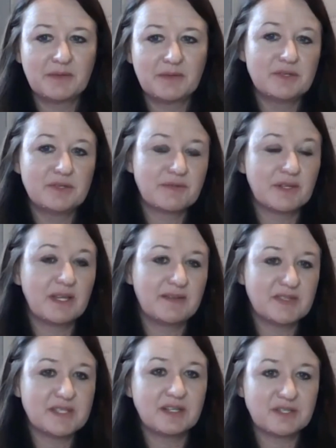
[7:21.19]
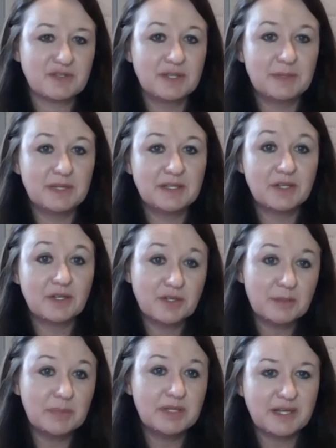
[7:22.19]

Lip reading: used for livestock treatment could